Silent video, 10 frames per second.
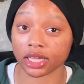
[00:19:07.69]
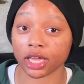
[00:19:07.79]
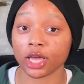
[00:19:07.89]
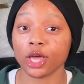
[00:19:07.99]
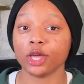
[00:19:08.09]

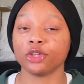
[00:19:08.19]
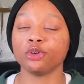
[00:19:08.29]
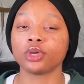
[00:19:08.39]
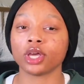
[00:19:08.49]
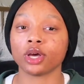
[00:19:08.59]
Like,
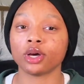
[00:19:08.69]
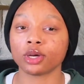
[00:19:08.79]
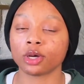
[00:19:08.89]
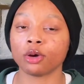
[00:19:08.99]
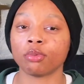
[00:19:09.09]
you get
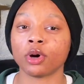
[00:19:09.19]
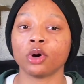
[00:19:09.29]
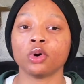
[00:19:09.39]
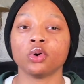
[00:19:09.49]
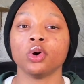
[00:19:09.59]
hung up
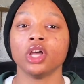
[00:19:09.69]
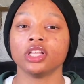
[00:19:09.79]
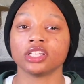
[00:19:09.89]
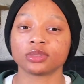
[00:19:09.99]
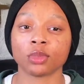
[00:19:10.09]
on
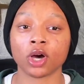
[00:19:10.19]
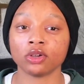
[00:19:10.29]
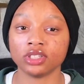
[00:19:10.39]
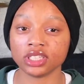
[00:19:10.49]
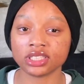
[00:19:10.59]
the
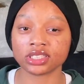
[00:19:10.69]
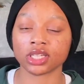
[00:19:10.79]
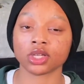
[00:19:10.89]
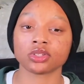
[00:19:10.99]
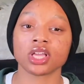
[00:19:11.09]
small
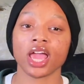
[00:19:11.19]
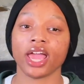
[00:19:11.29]
details,